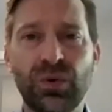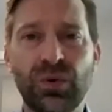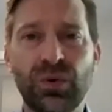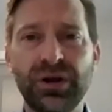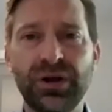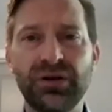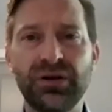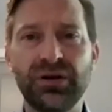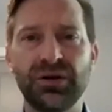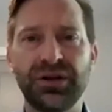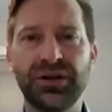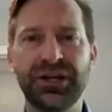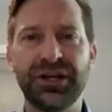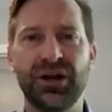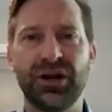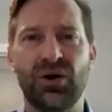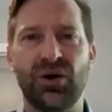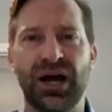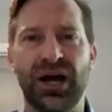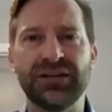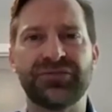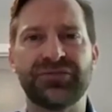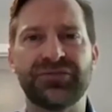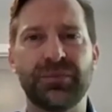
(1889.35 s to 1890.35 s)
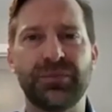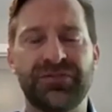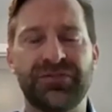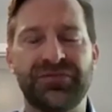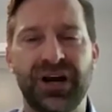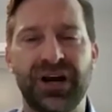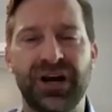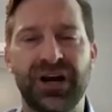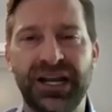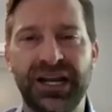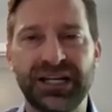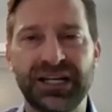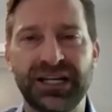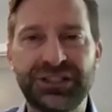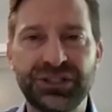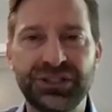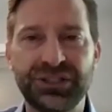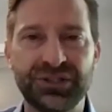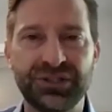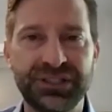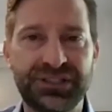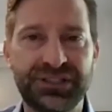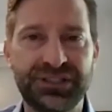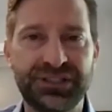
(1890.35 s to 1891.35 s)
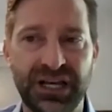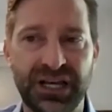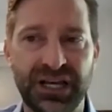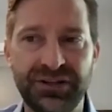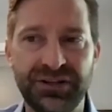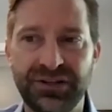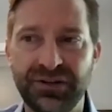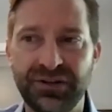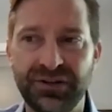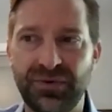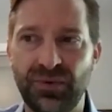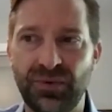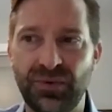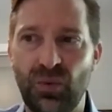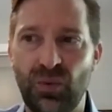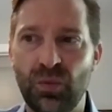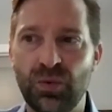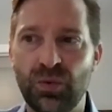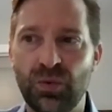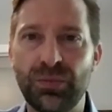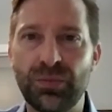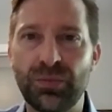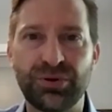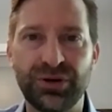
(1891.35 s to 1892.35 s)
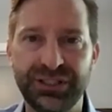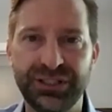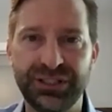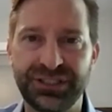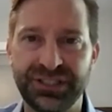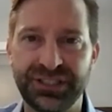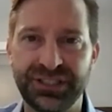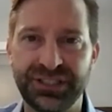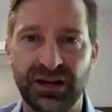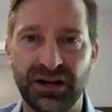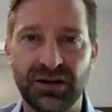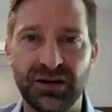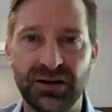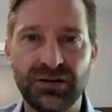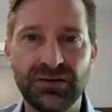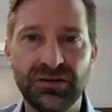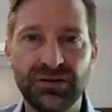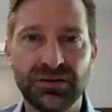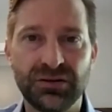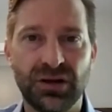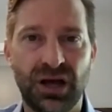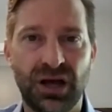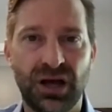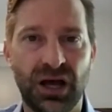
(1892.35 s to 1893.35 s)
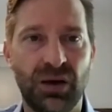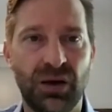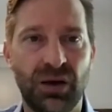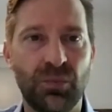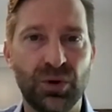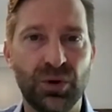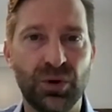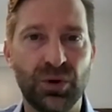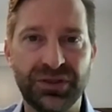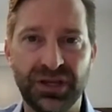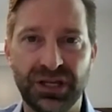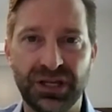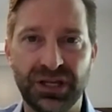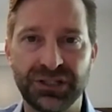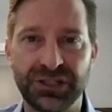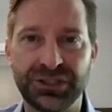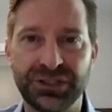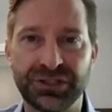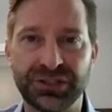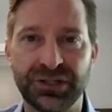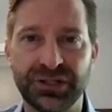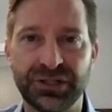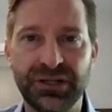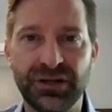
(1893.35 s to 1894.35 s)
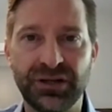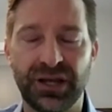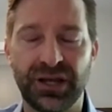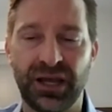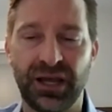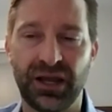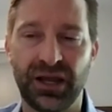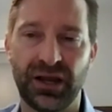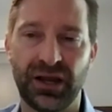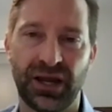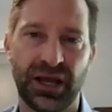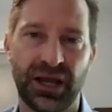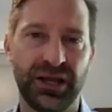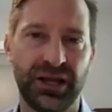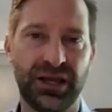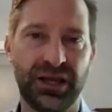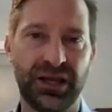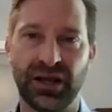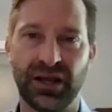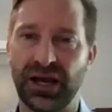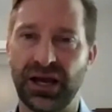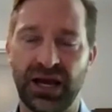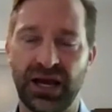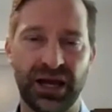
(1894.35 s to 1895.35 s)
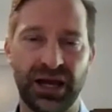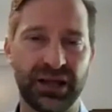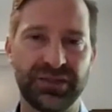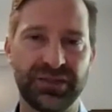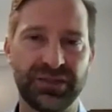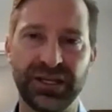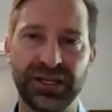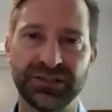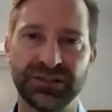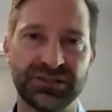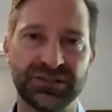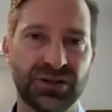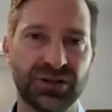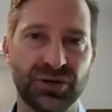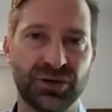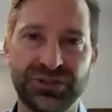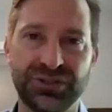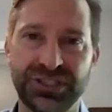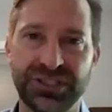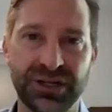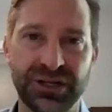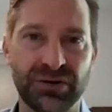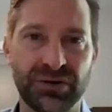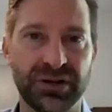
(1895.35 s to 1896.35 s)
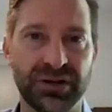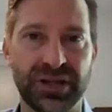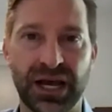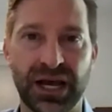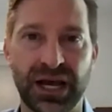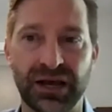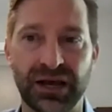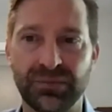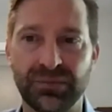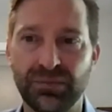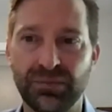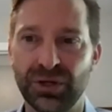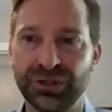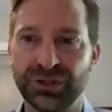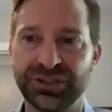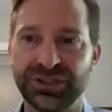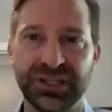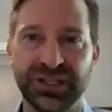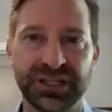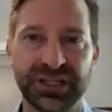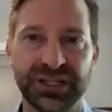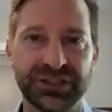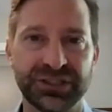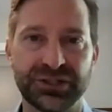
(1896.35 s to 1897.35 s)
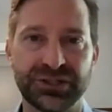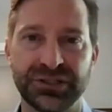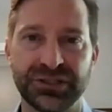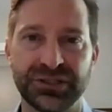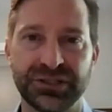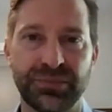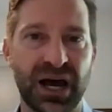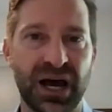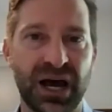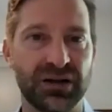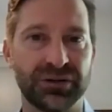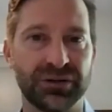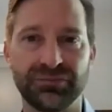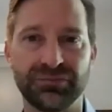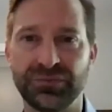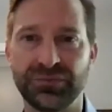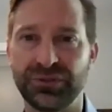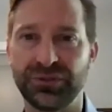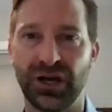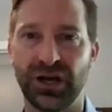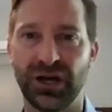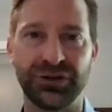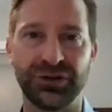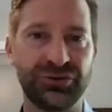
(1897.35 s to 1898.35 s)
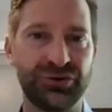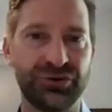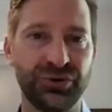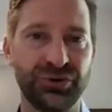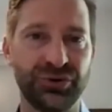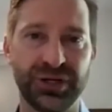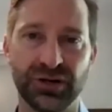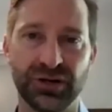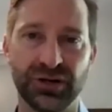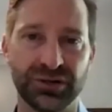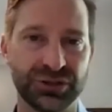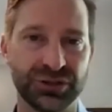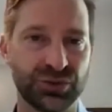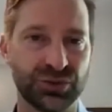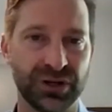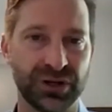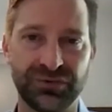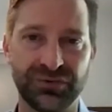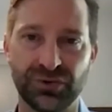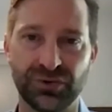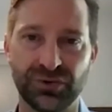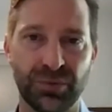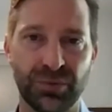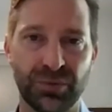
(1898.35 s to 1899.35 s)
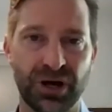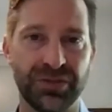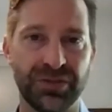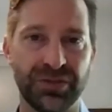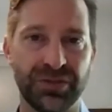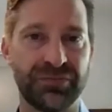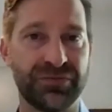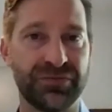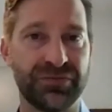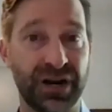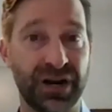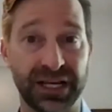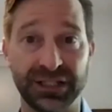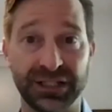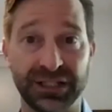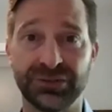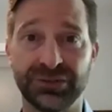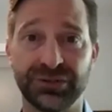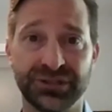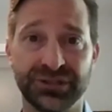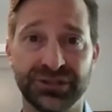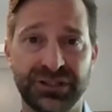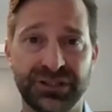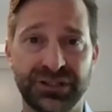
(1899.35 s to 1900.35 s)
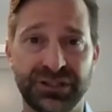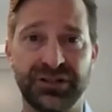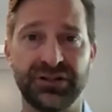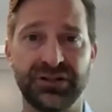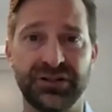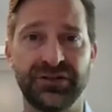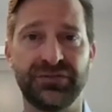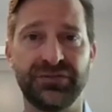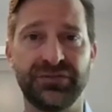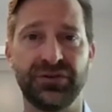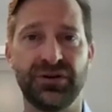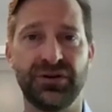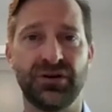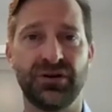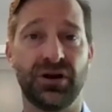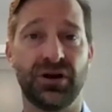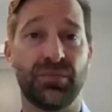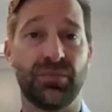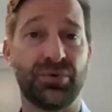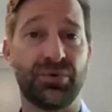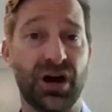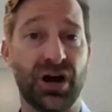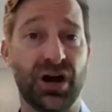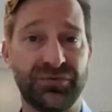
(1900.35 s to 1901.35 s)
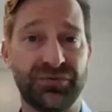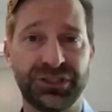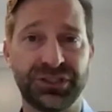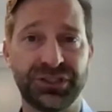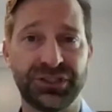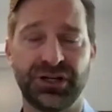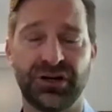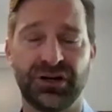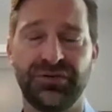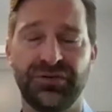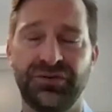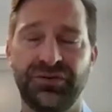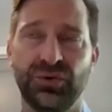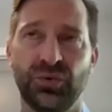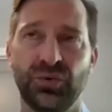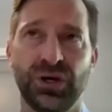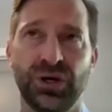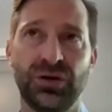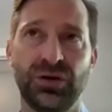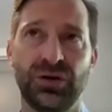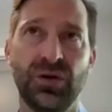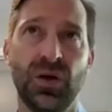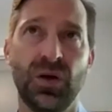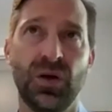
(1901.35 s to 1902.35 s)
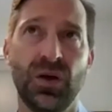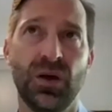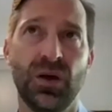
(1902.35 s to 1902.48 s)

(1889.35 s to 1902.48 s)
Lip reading: we're, from a financial incentive, we're pretty standard with the industry. And again, I think it's no secret that most of the industry is about a 2-year, 24-month financial incentive or profit share, if you will.